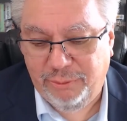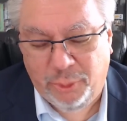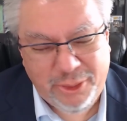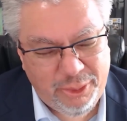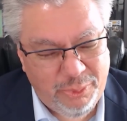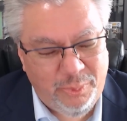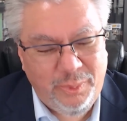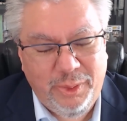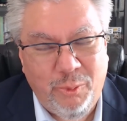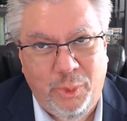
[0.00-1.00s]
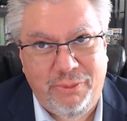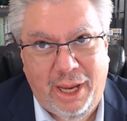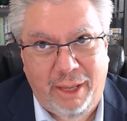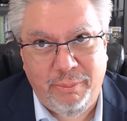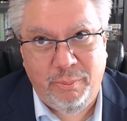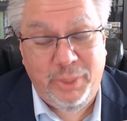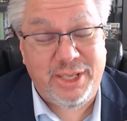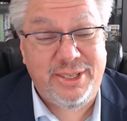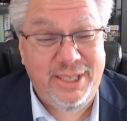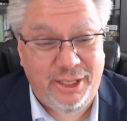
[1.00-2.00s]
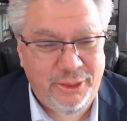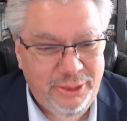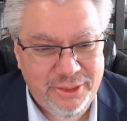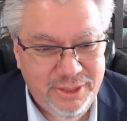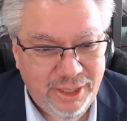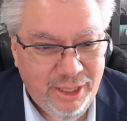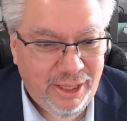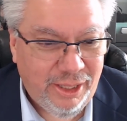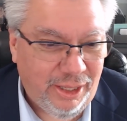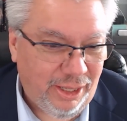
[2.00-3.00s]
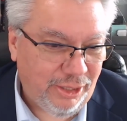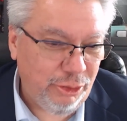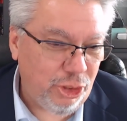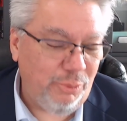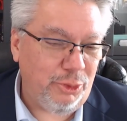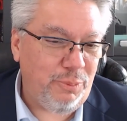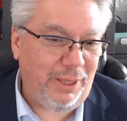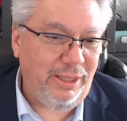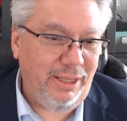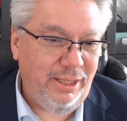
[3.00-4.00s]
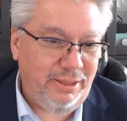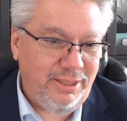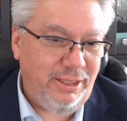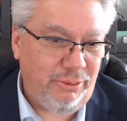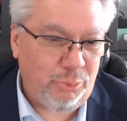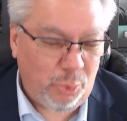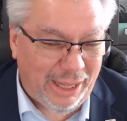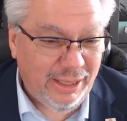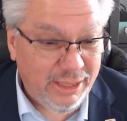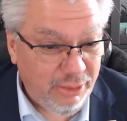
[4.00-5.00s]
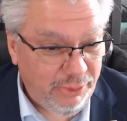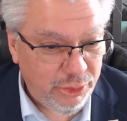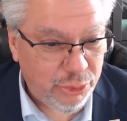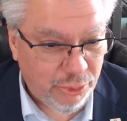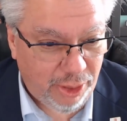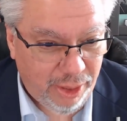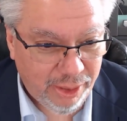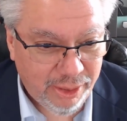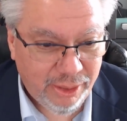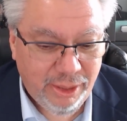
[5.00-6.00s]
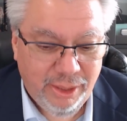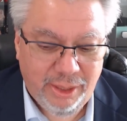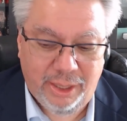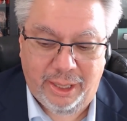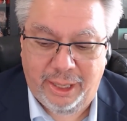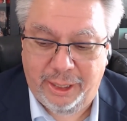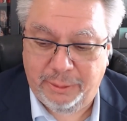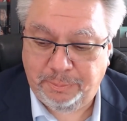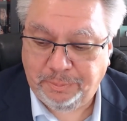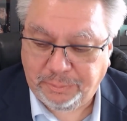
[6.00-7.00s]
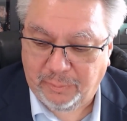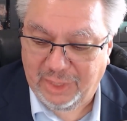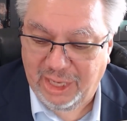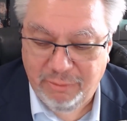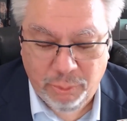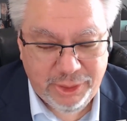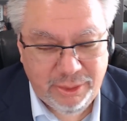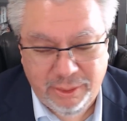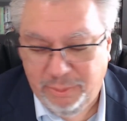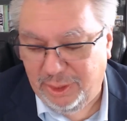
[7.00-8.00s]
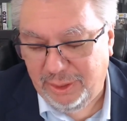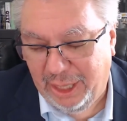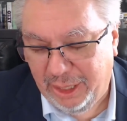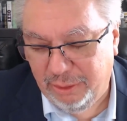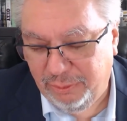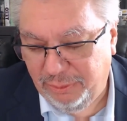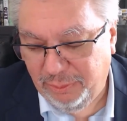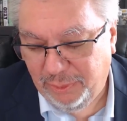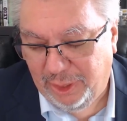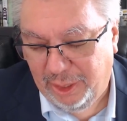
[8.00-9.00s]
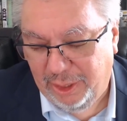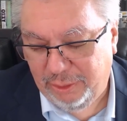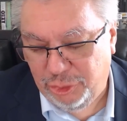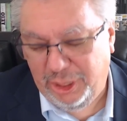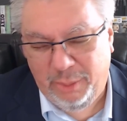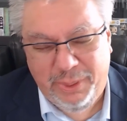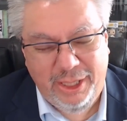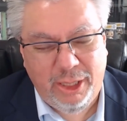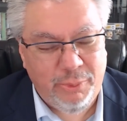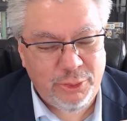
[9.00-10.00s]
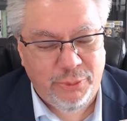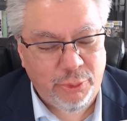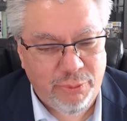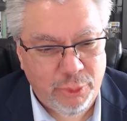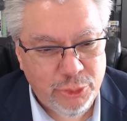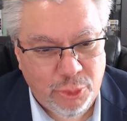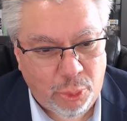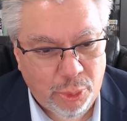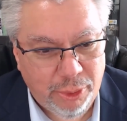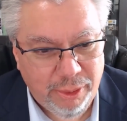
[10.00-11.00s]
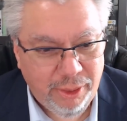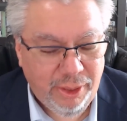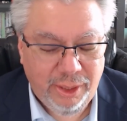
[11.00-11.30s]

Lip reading: unfortunately, we've got mixed signals. Consumer spending is still relatively strong. Even with the negative GDP numbers for the first quarter,